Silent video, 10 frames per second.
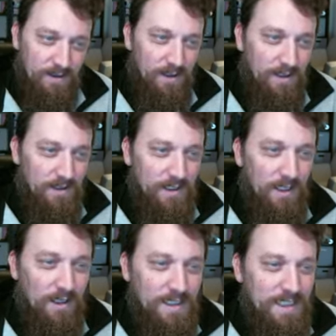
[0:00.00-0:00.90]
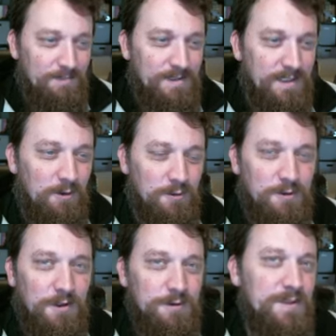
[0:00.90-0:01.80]
Uh, a lot of times in Koatl's
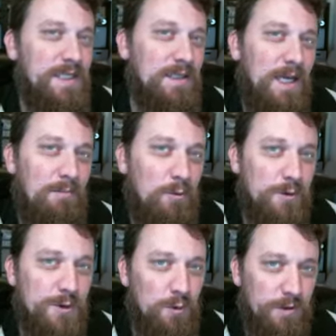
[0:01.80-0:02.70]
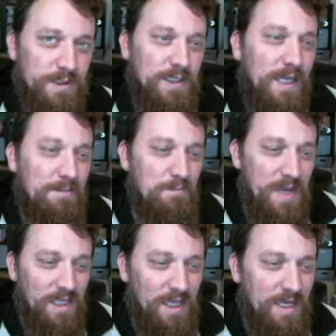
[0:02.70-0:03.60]
Claw, you see a lot more Saurus, a lot of
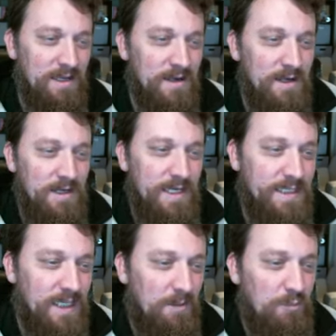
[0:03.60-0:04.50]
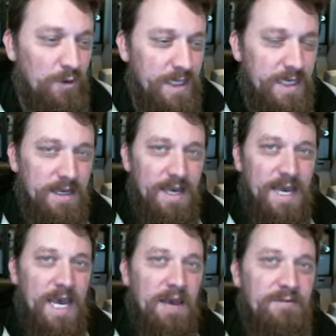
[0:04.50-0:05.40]
melee. He's gone pretty
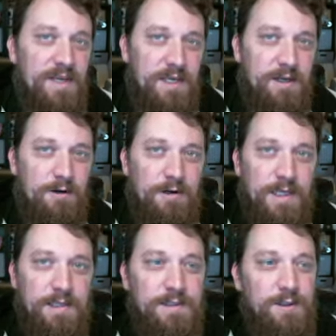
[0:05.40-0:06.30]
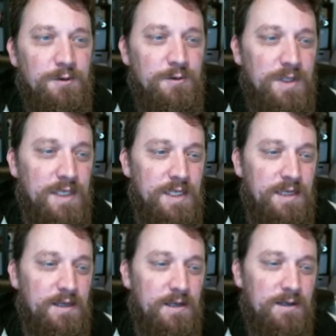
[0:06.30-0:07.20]
heavy here into
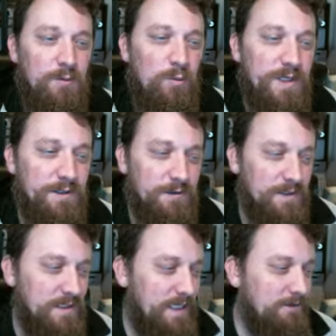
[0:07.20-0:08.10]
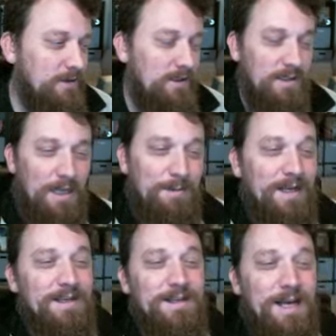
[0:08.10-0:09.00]
the wizards now. I'm
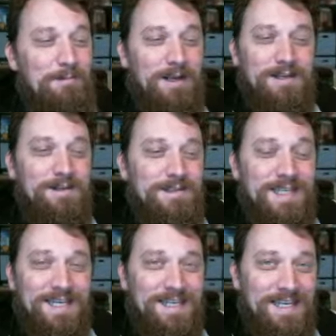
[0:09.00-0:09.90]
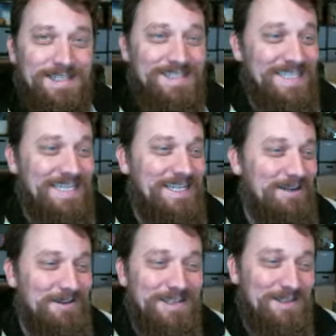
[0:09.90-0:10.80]
not gonna I'm not gonna second guess Dean
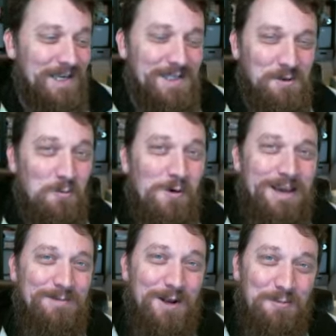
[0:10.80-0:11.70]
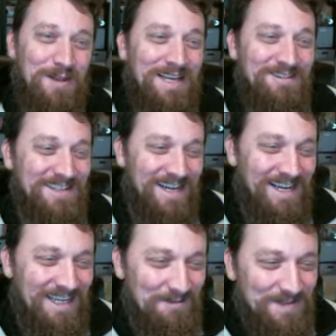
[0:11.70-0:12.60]
here. He's he's a way better player than
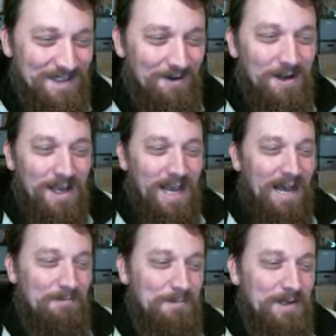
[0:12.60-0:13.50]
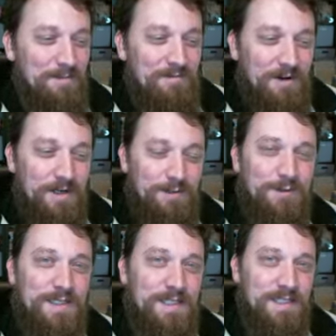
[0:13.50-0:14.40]
I am. So I'm gonna be very
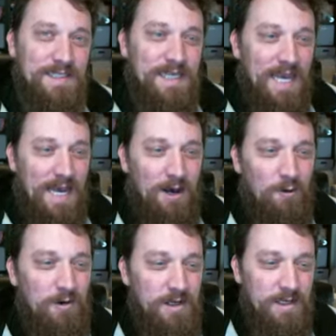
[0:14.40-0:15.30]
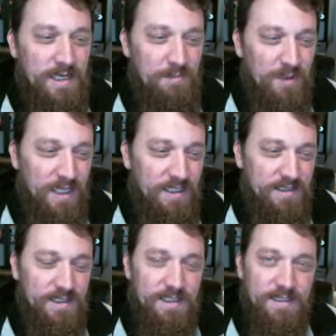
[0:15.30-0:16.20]
interested to see how he
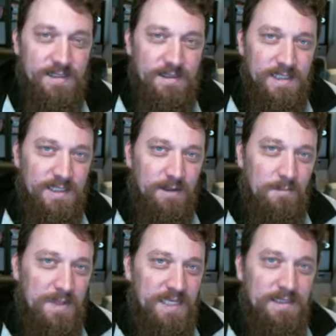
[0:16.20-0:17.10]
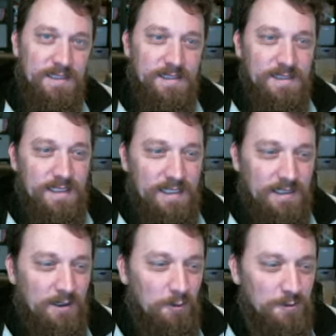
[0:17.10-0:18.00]
plays these these pieces
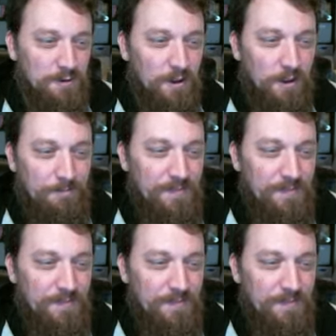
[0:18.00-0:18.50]
in the Koatl's Claw.